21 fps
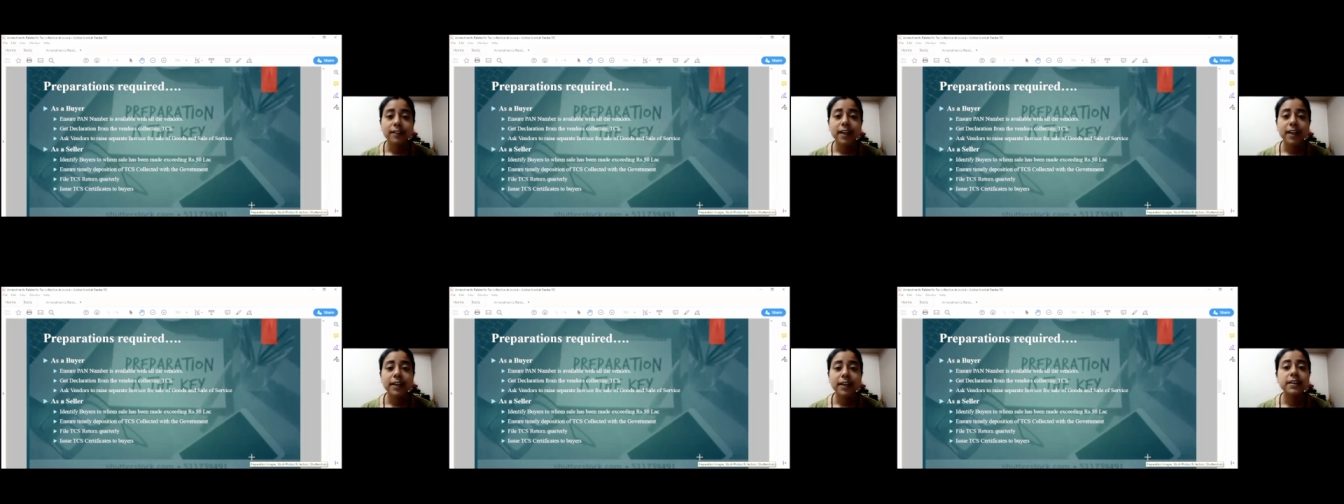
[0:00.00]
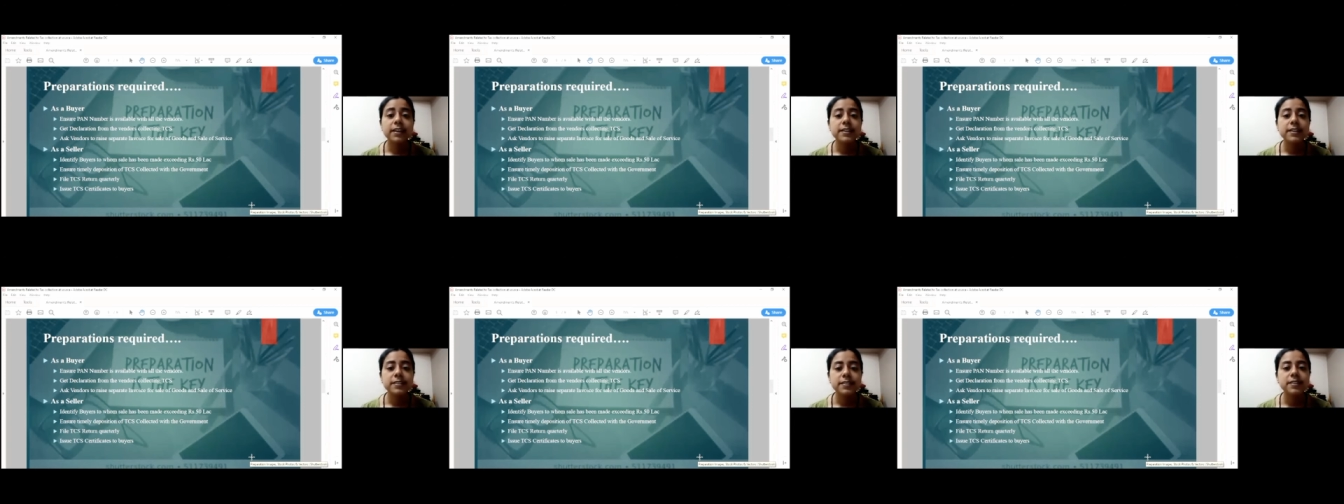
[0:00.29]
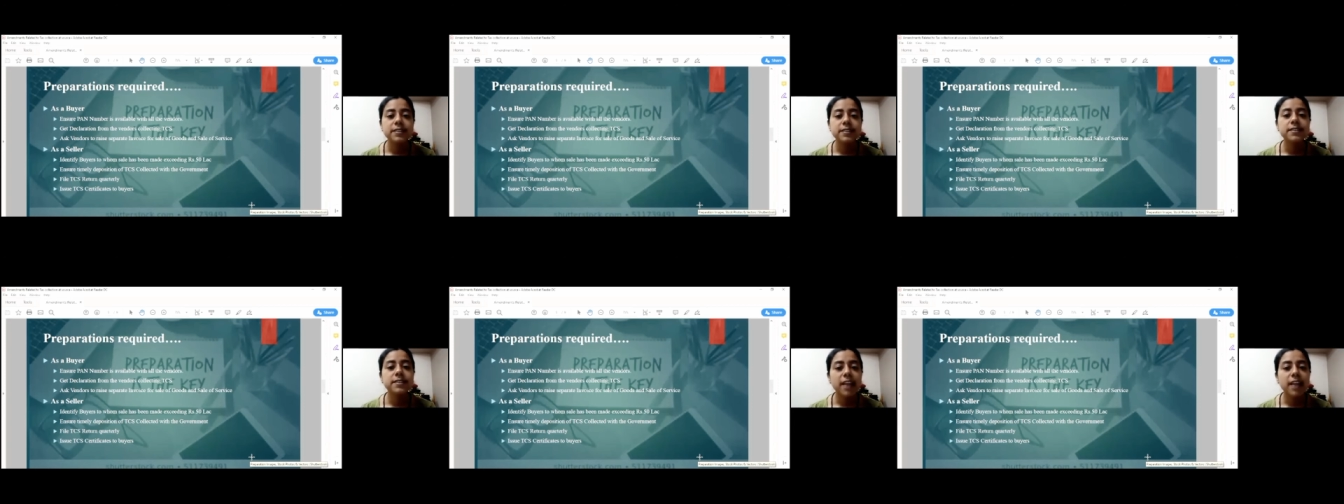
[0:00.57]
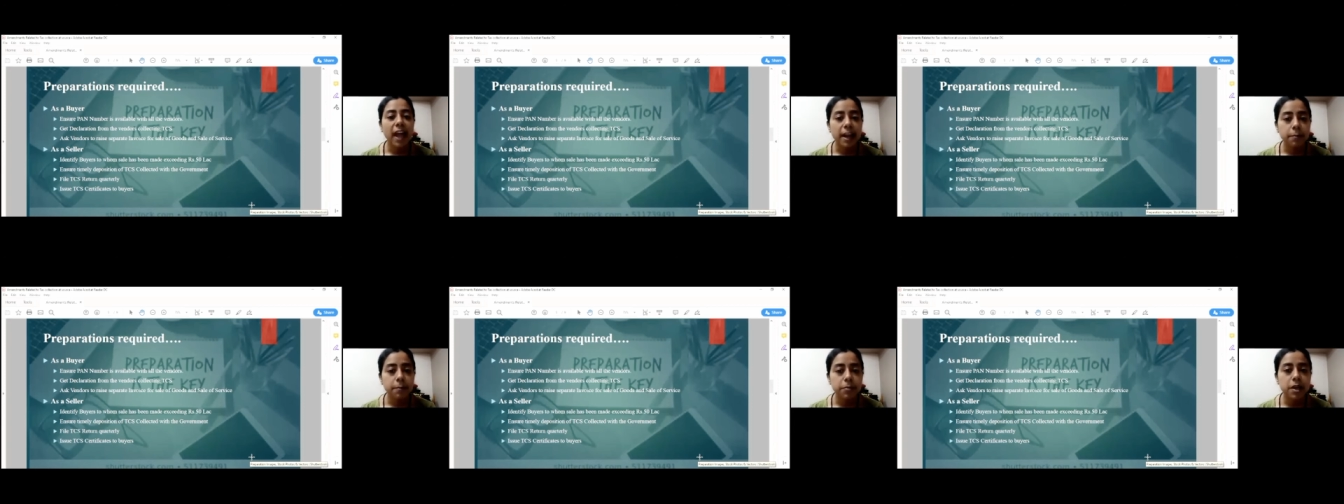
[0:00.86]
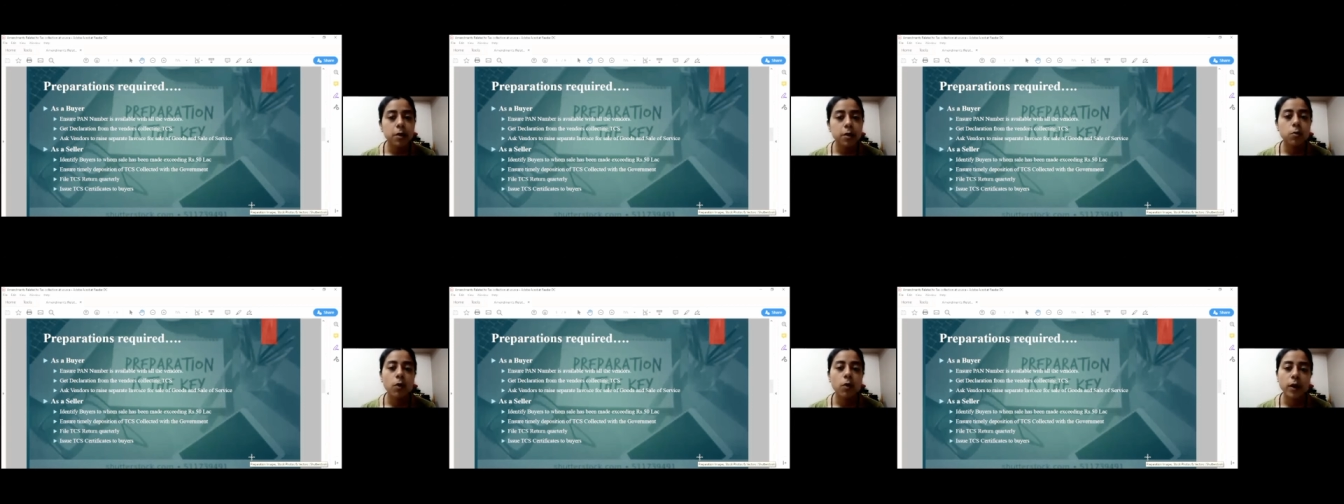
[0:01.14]
that TCS can
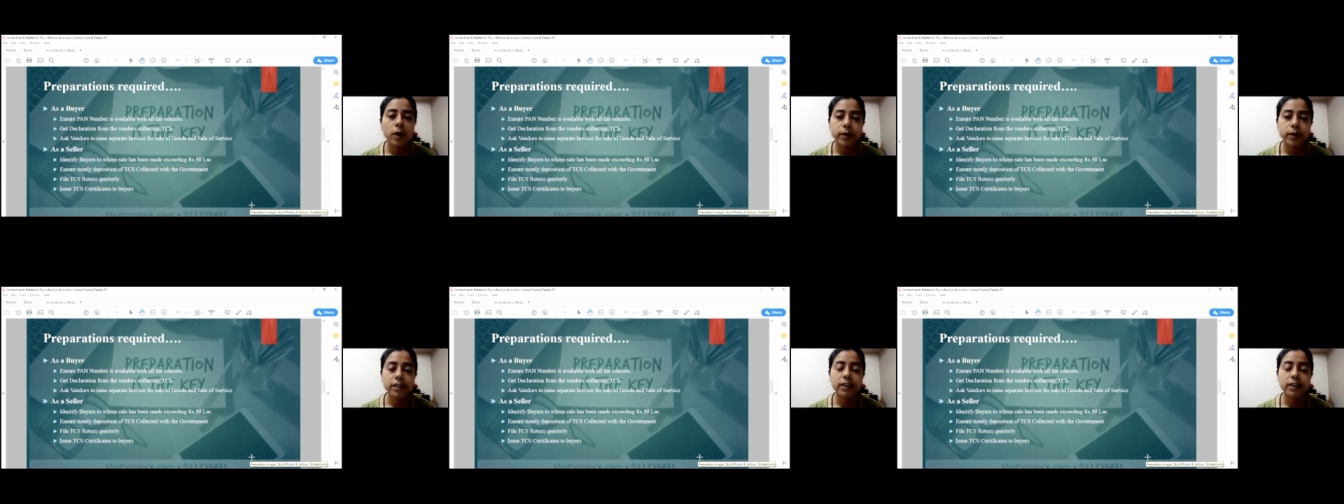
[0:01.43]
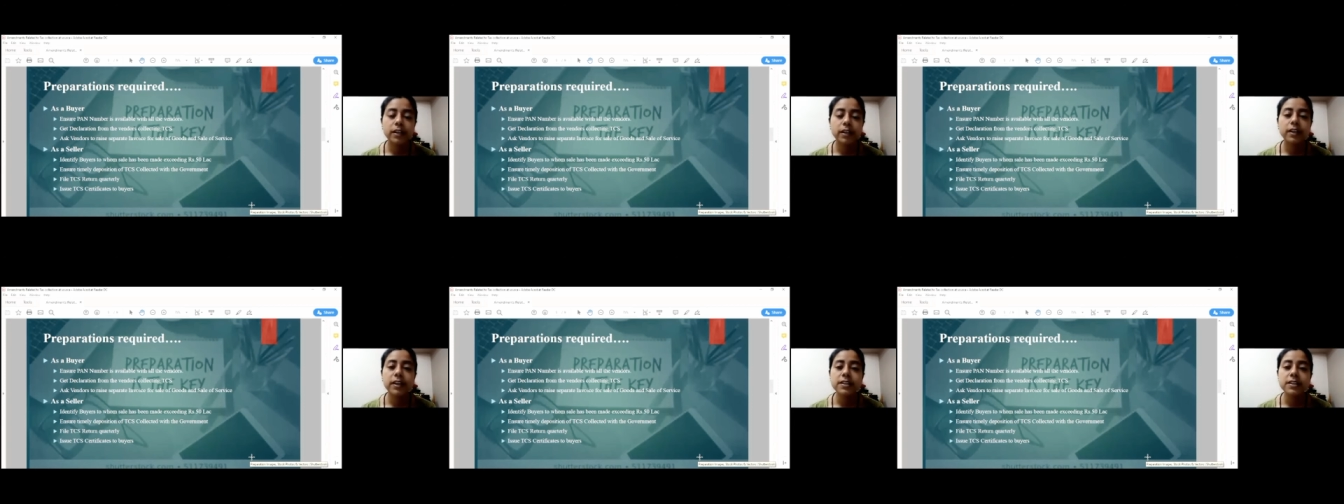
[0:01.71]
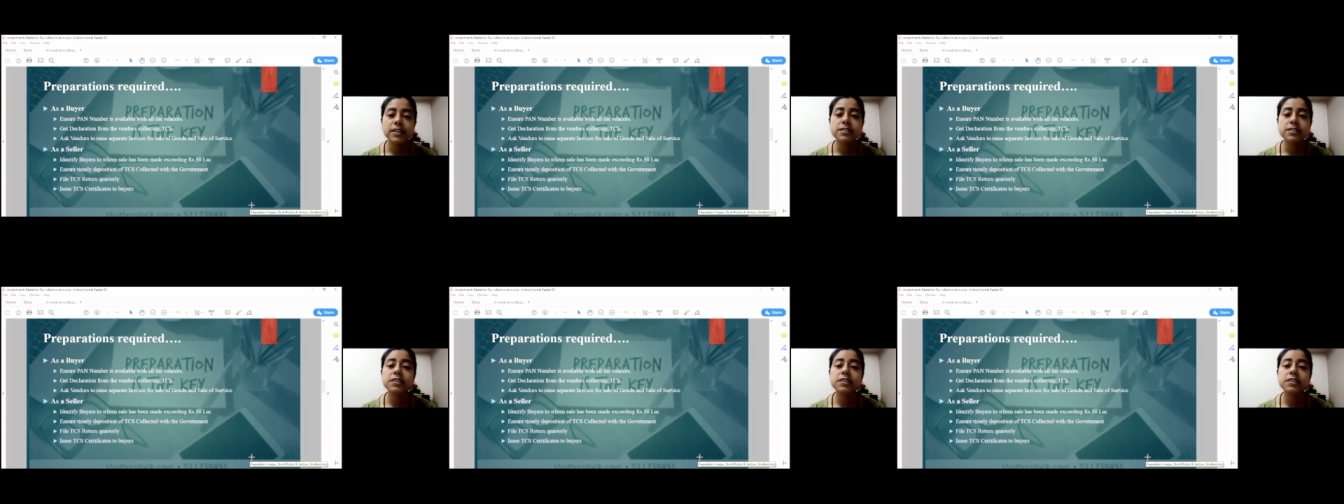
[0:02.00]
be avoided in case